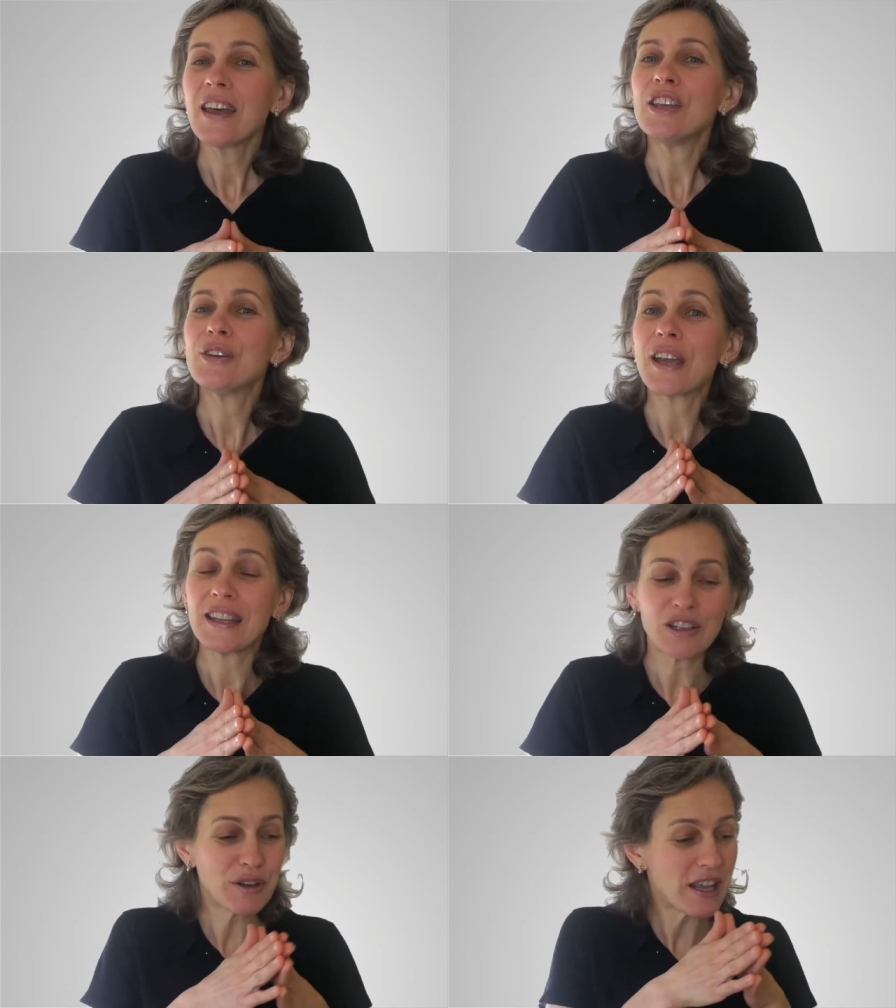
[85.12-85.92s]
You
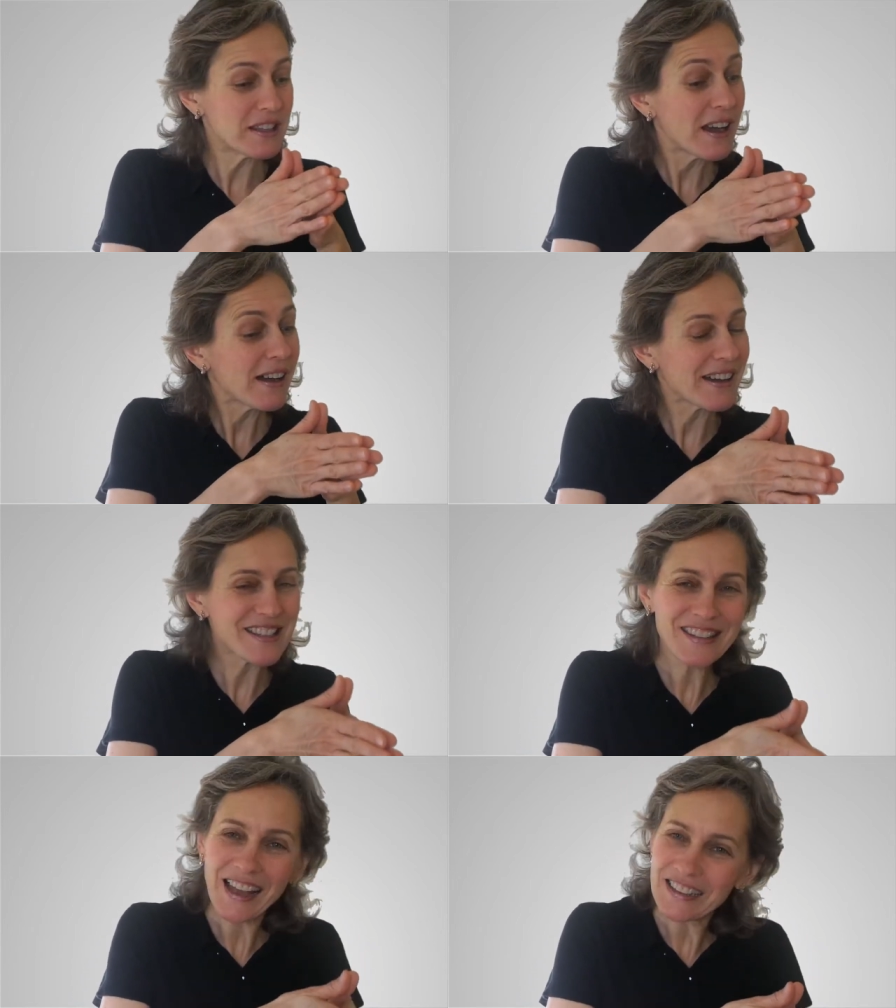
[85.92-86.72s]
can create
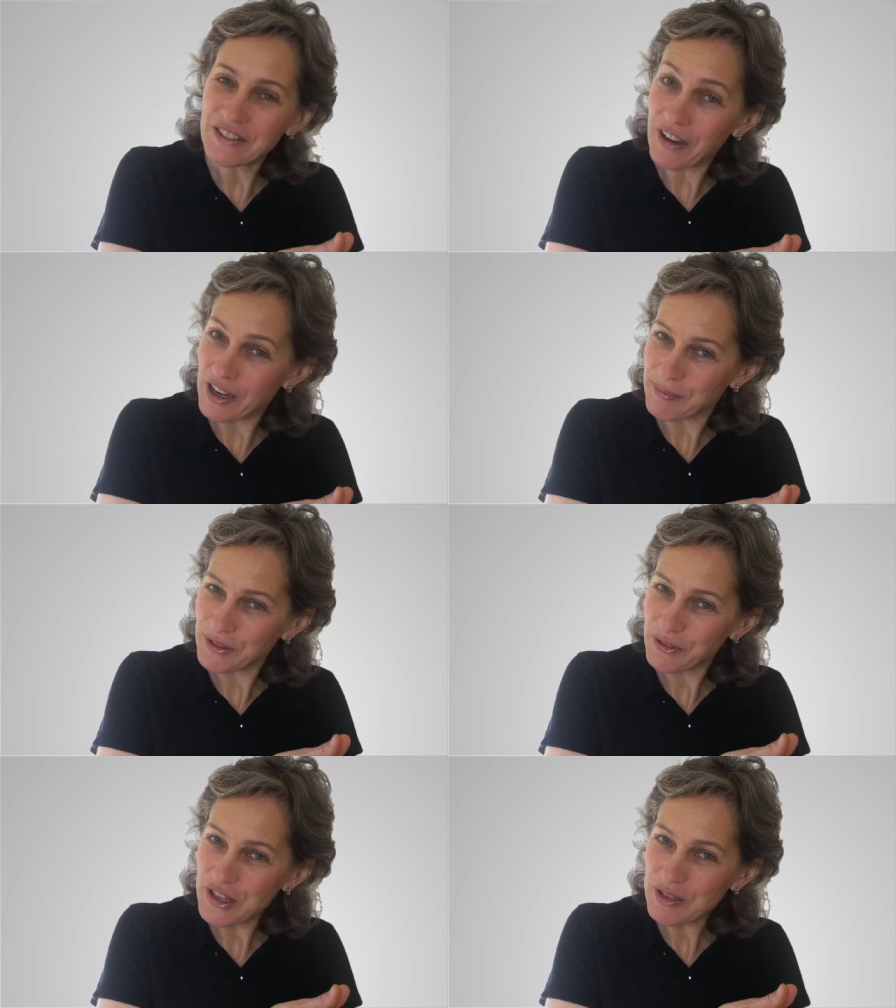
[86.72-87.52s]
hostile
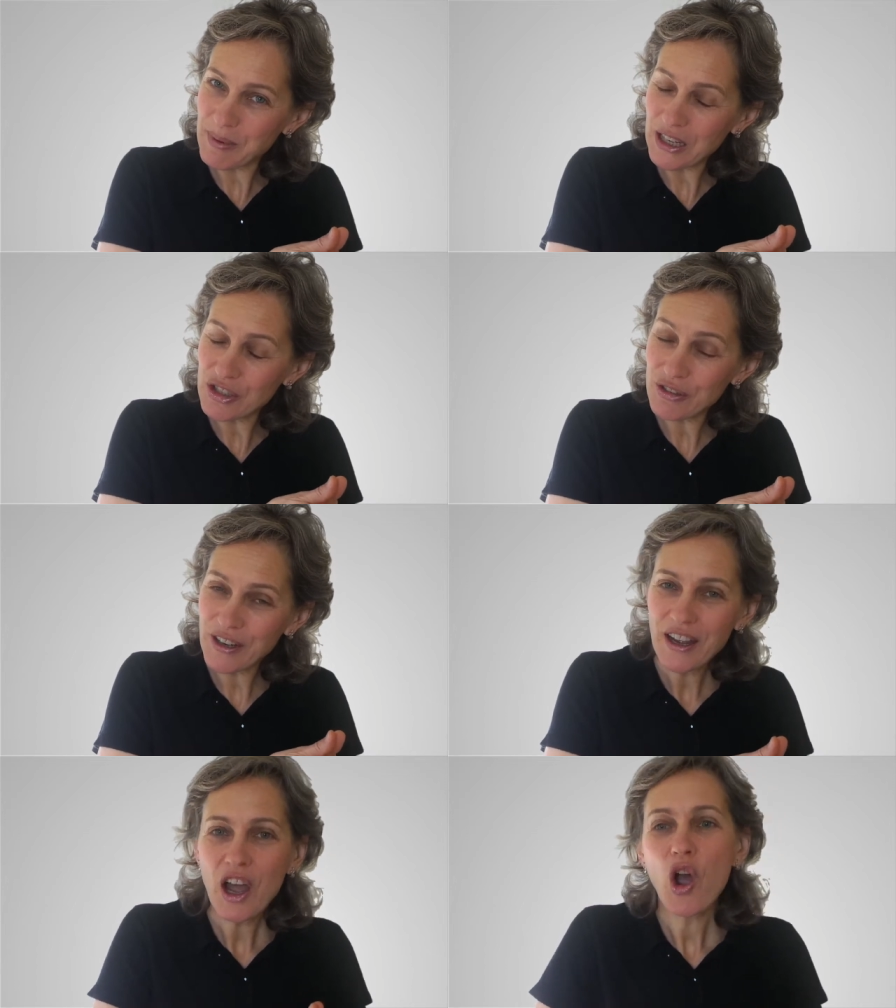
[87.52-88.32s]
environment for this bacteria